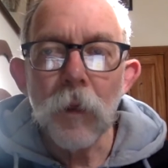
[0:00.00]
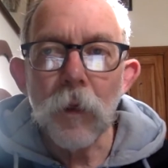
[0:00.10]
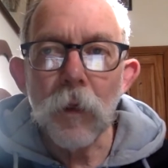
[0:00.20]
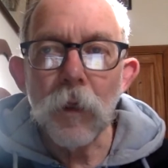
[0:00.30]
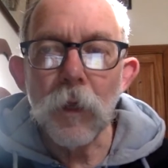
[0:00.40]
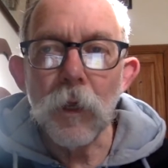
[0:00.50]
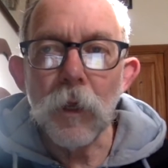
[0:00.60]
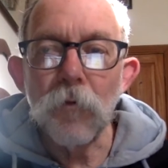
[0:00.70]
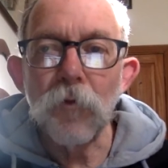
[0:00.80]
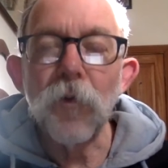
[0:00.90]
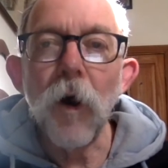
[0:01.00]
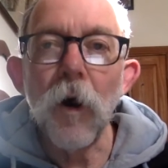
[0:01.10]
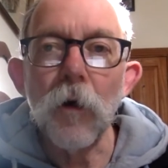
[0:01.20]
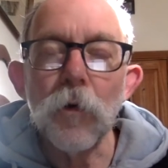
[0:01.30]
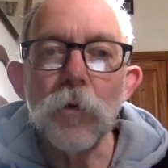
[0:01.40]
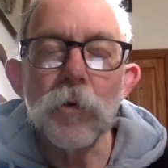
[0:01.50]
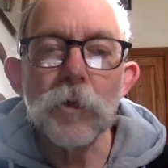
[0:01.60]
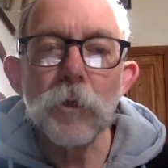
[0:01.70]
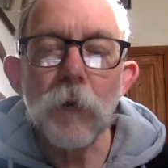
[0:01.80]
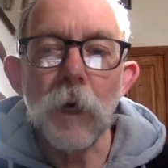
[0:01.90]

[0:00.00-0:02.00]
the files